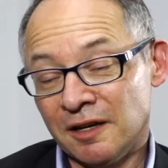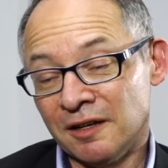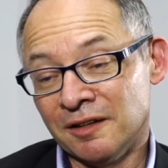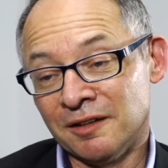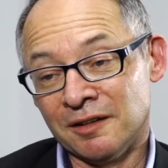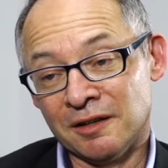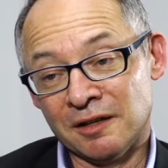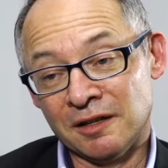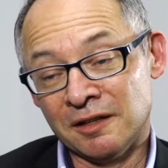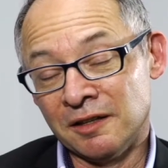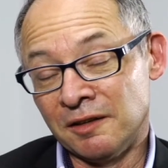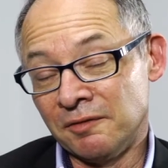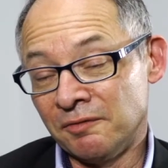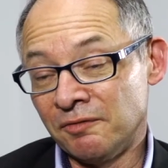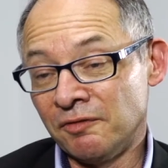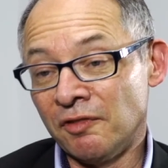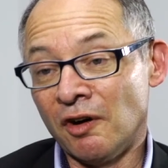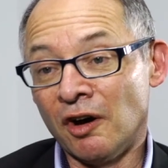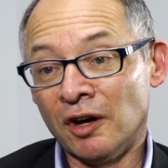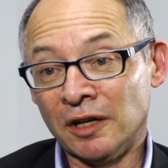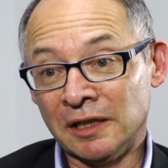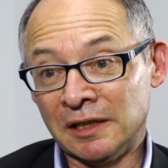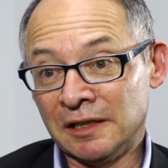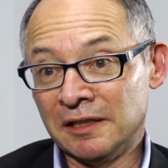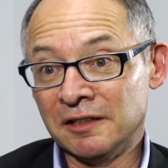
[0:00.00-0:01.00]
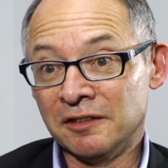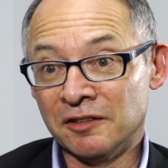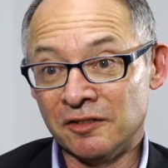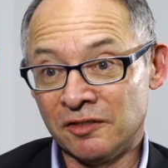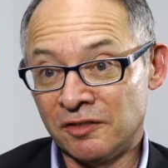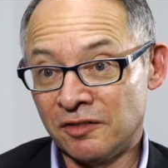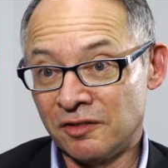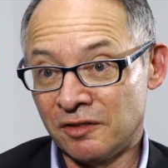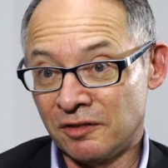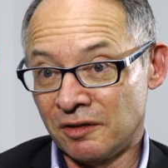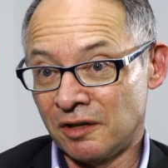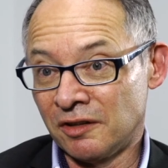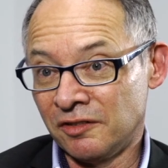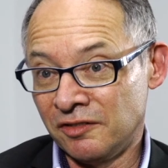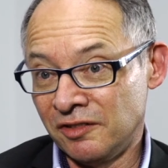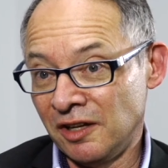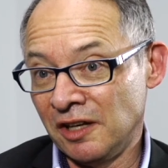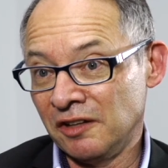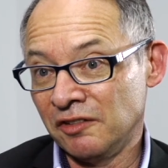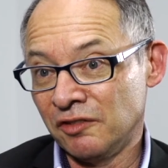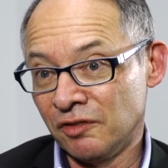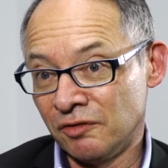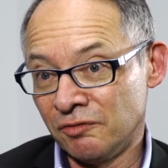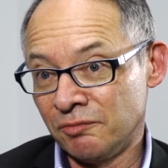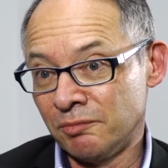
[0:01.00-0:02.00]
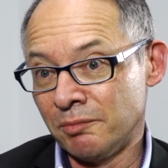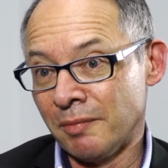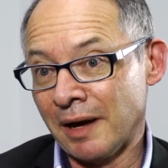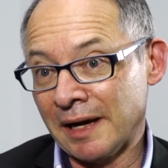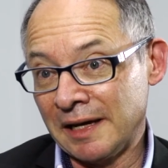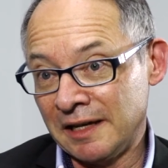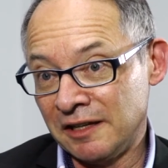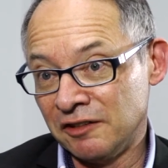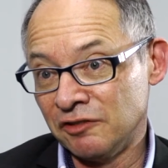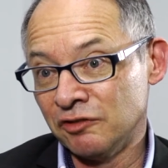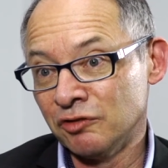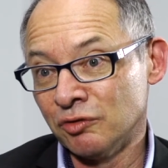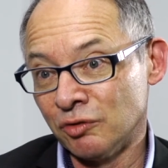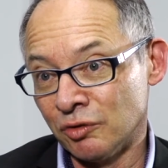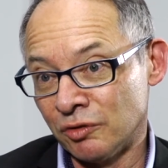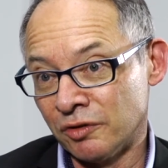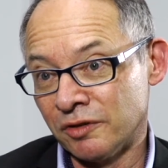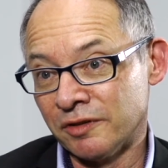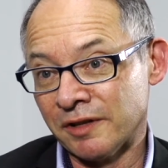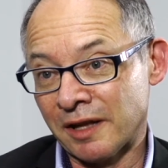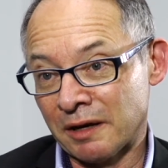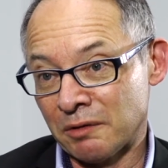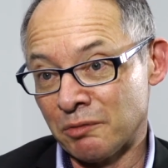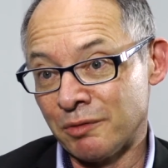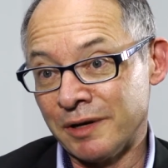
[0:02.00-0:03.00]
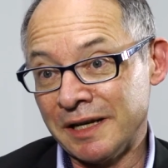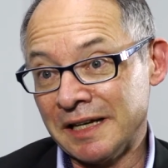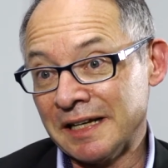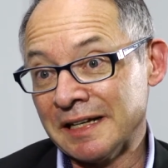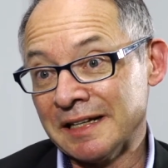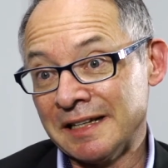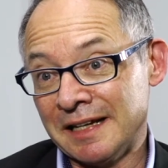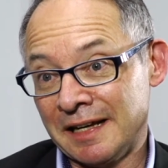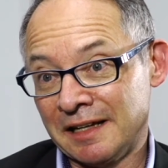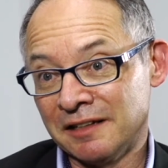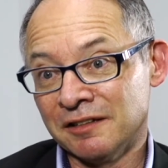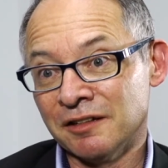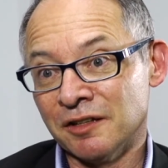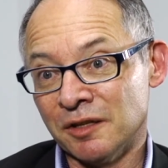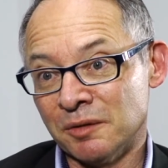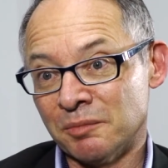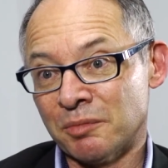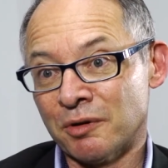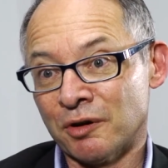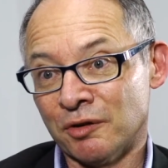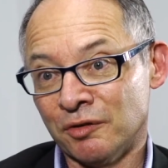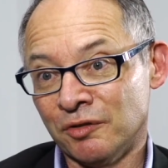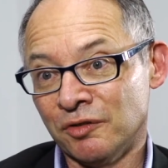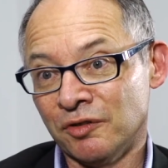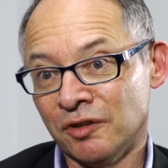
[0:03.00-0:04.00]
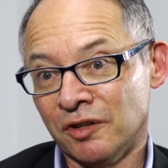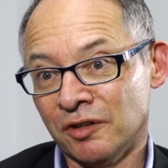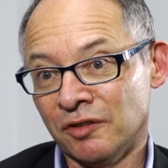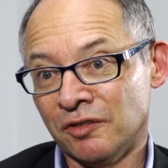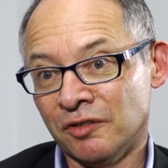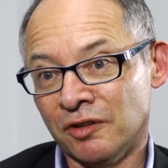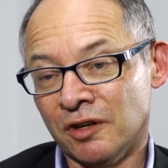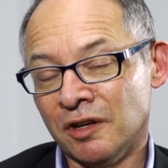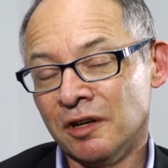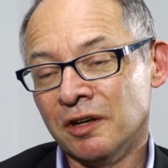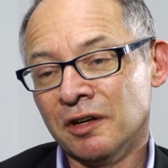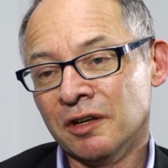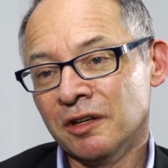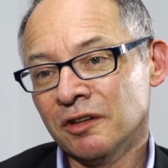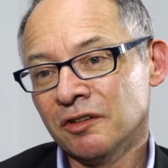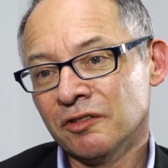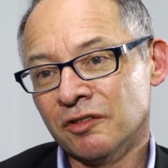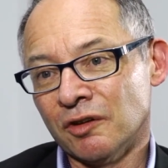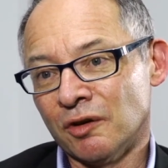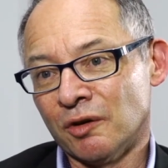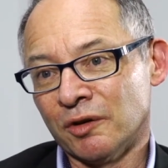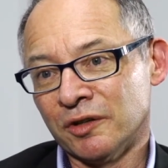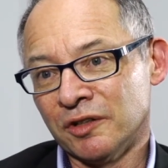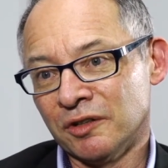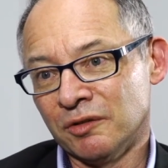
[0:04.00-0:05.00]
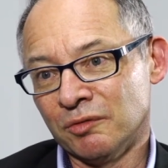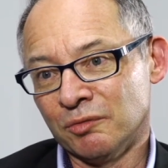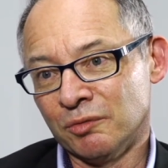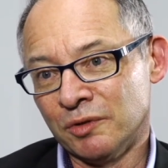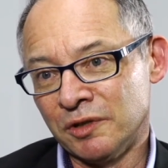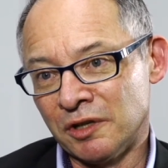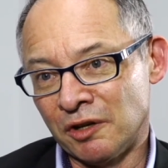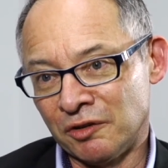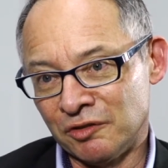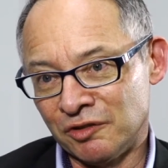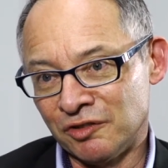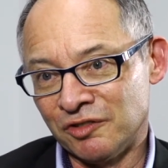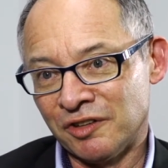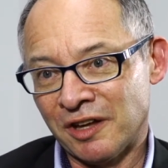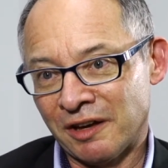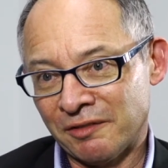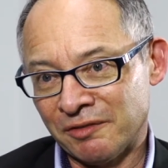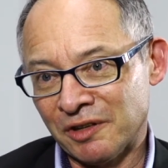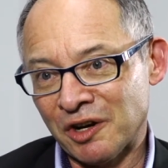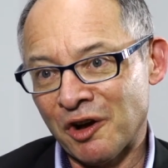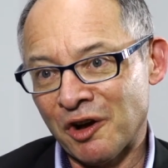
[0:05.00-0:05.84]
And then finally, just a sense of making sure that they reconnect to the process. So we don't just have a